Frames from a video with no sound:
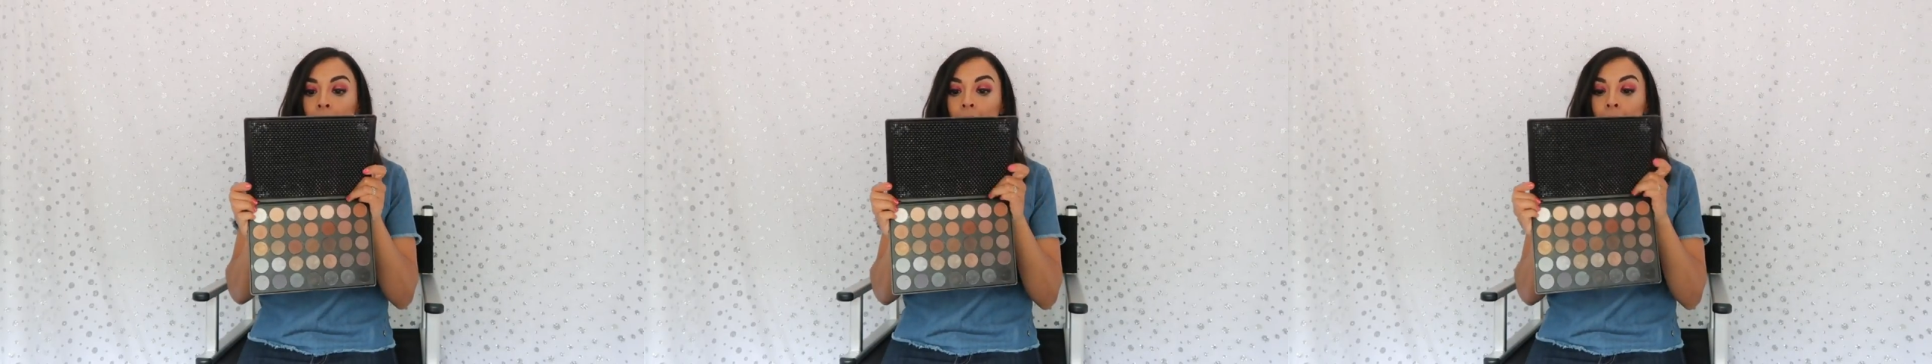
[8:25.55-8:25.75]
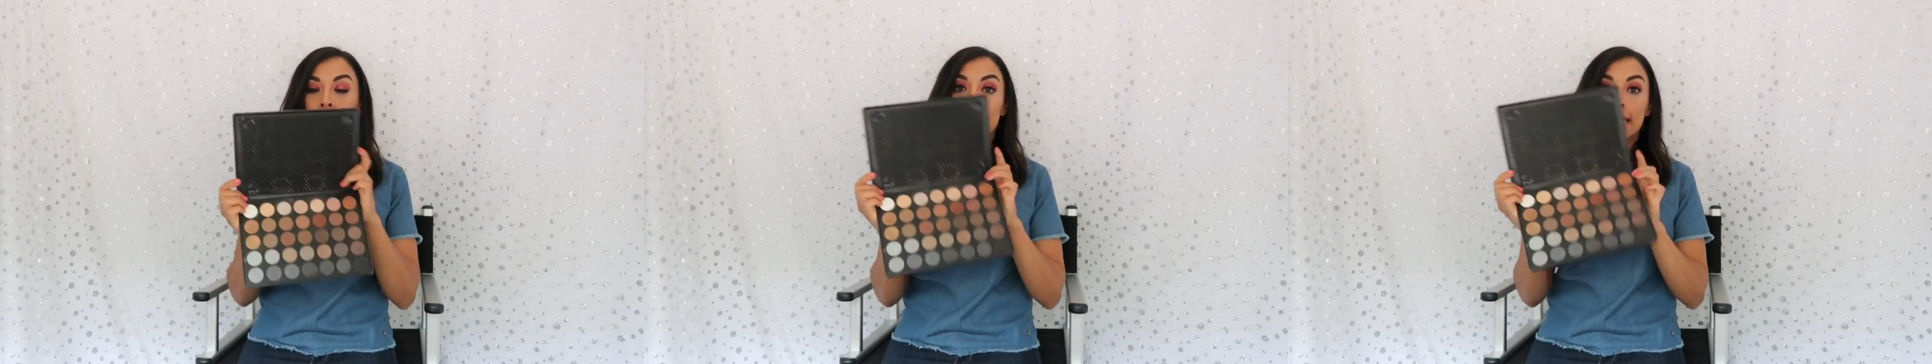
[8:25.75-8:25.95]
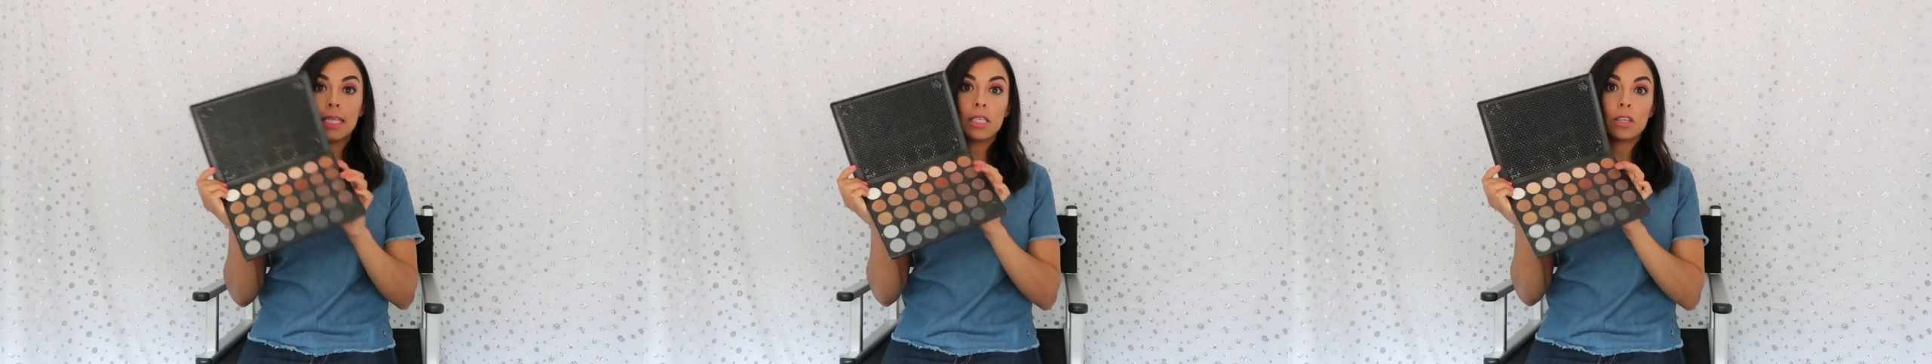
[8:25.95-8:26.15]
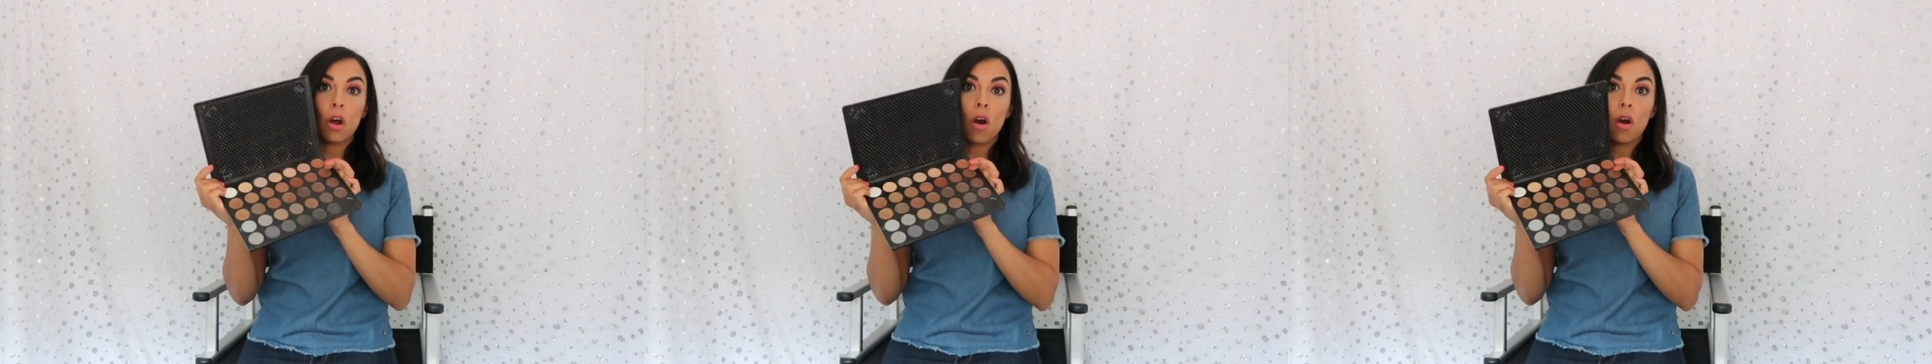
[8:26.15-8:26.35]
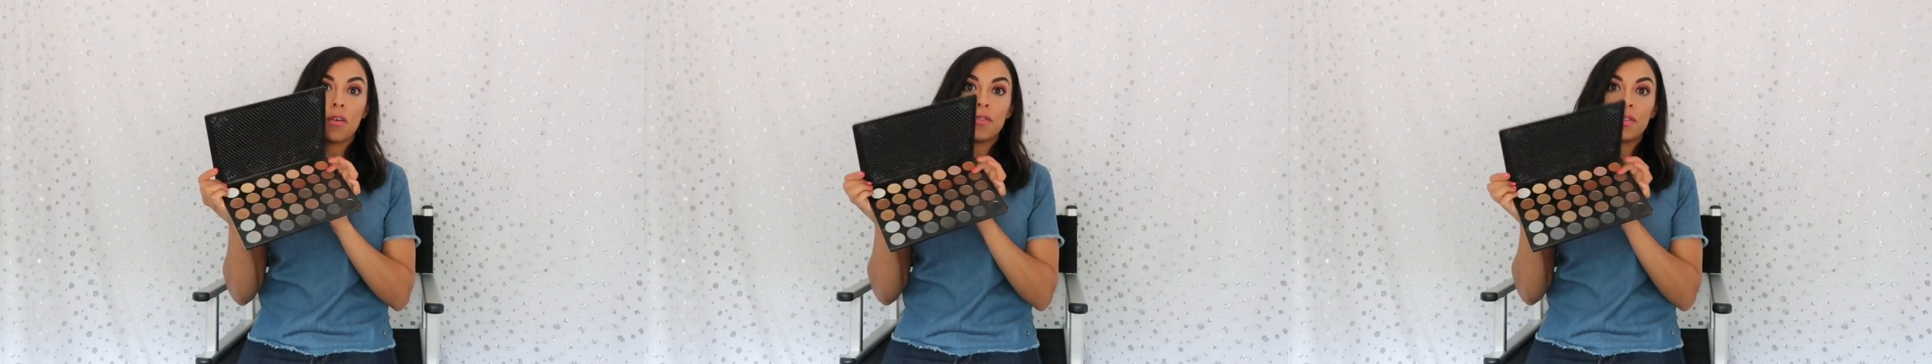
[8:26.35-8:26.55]
lid
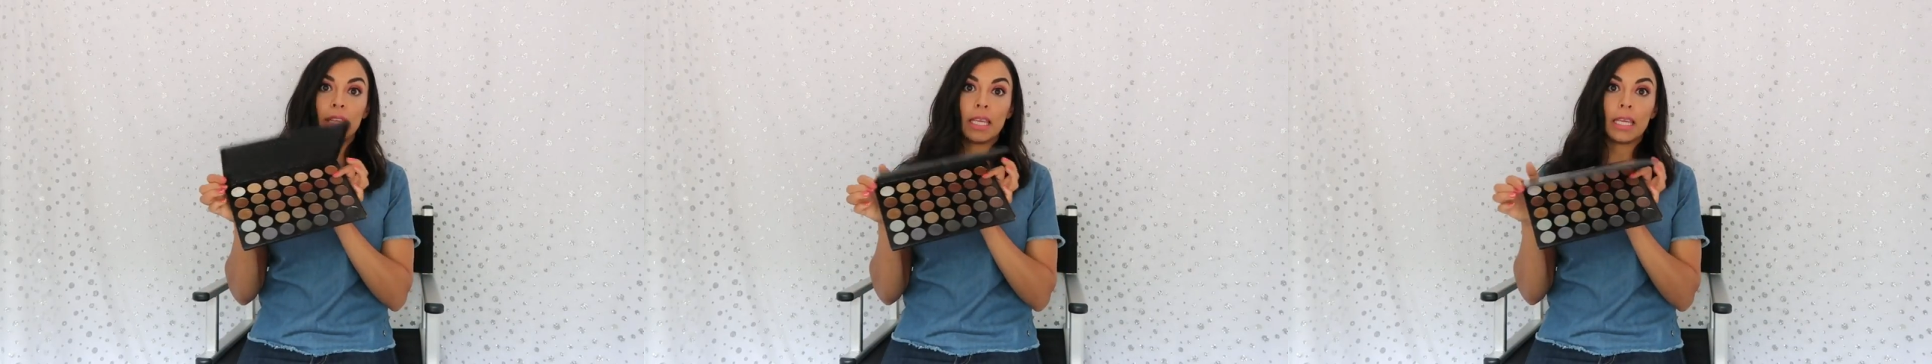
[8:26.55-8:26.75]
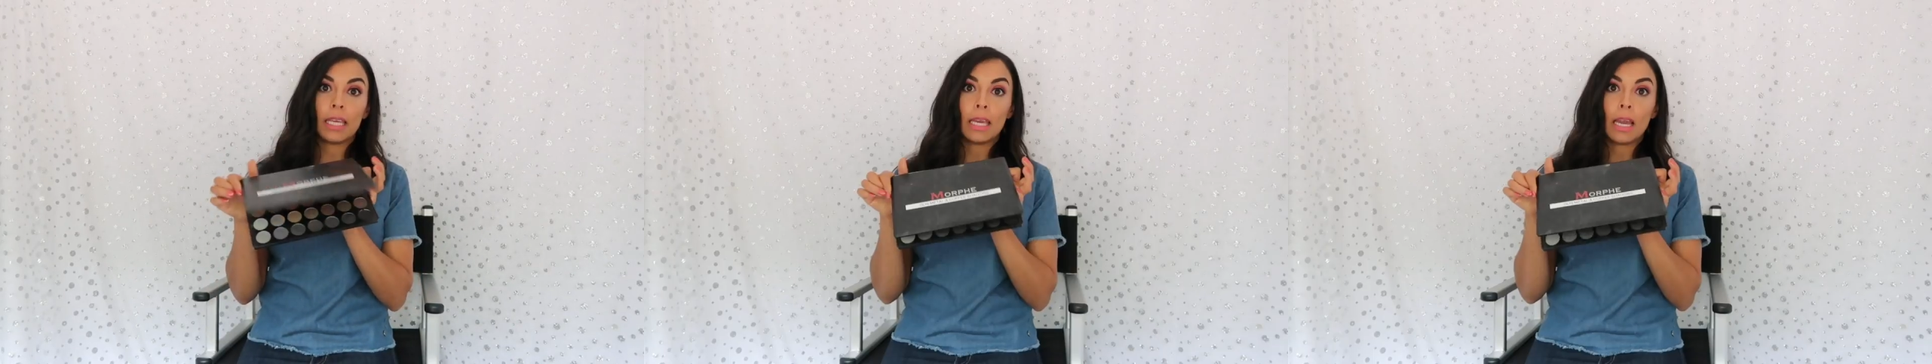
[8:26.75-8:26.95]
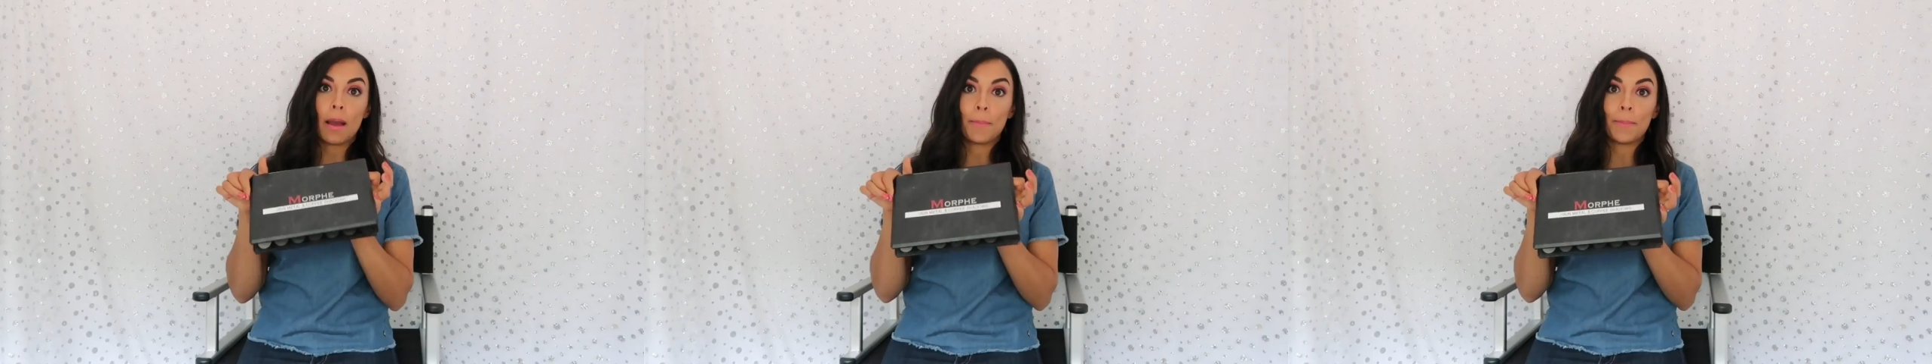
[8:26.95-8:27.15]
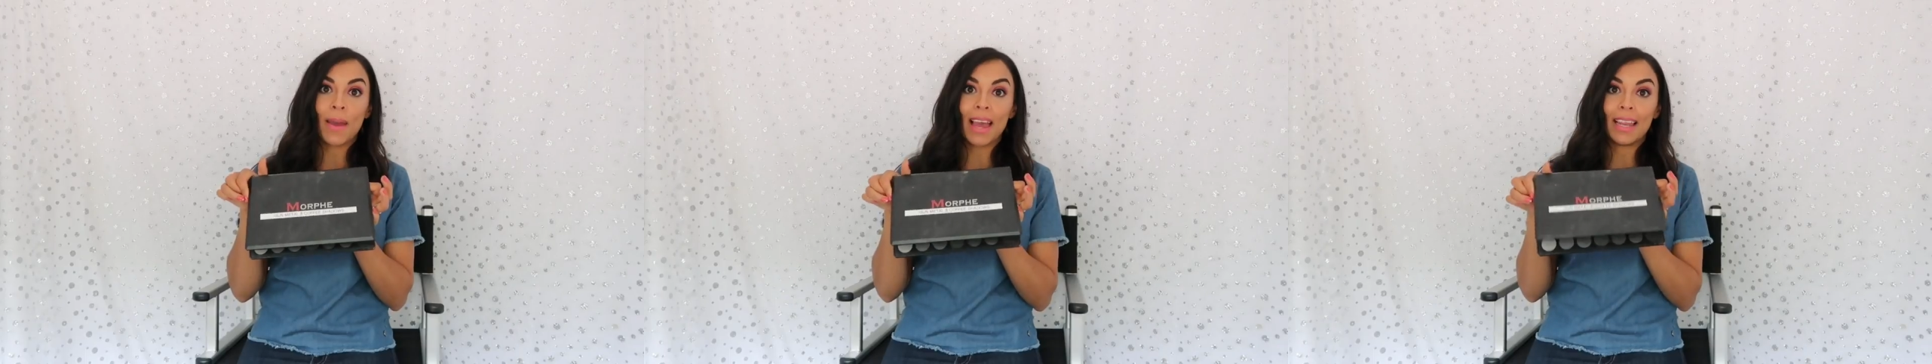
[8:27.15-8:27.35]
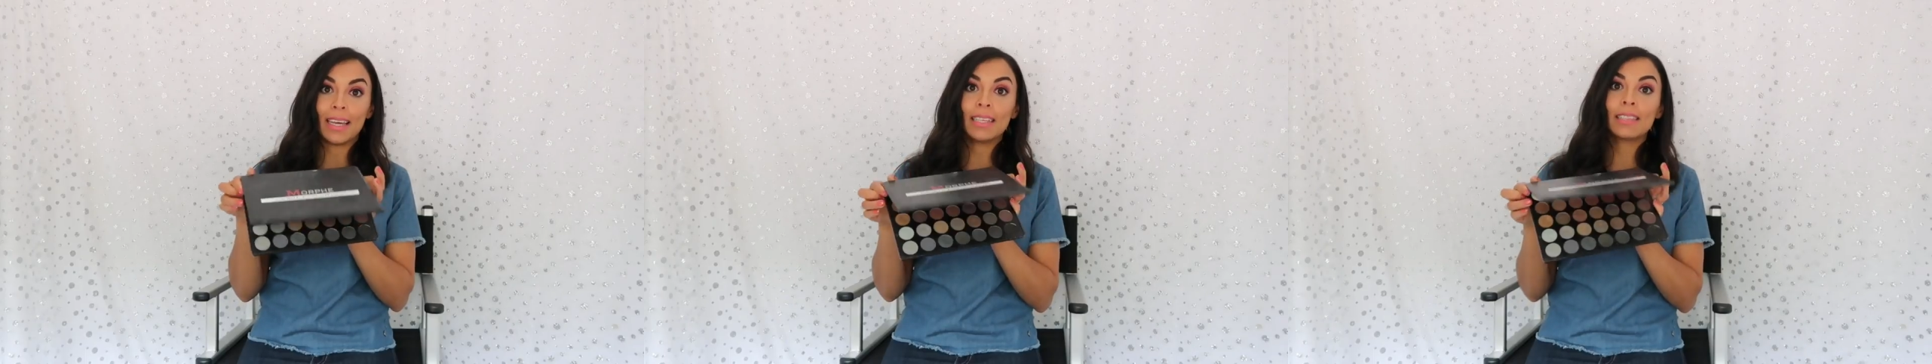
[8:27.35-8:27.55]
of the
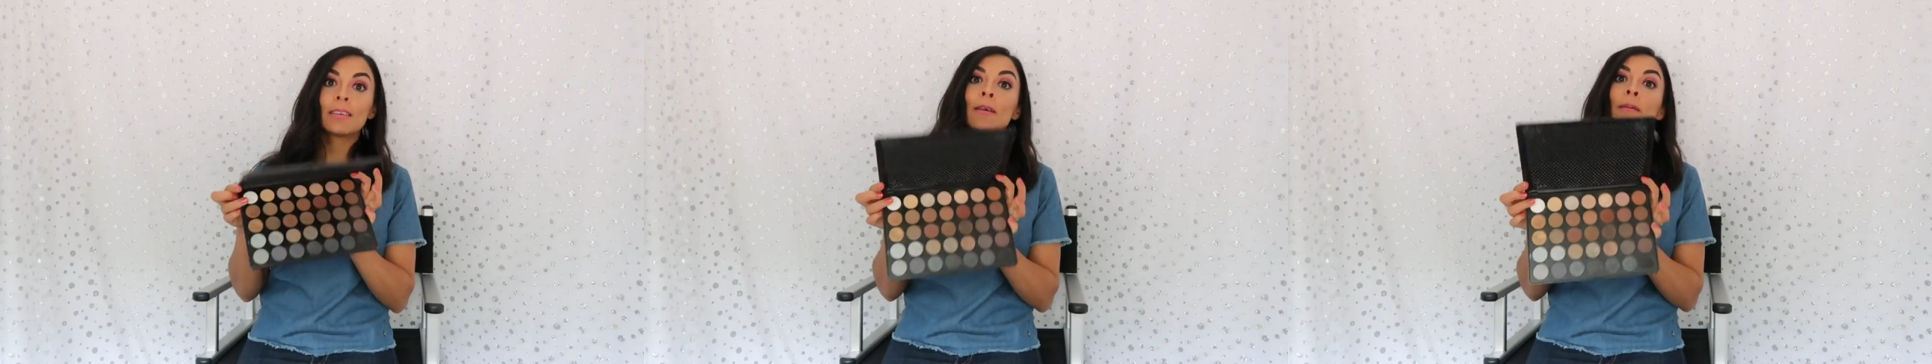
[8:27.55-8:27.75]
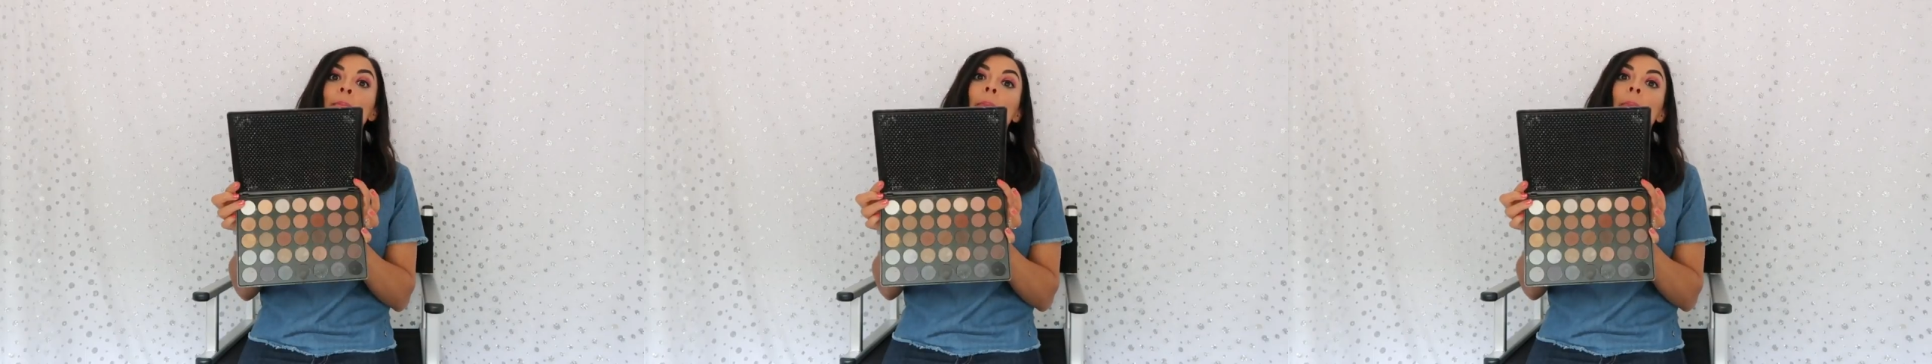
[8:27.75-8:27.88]
palette,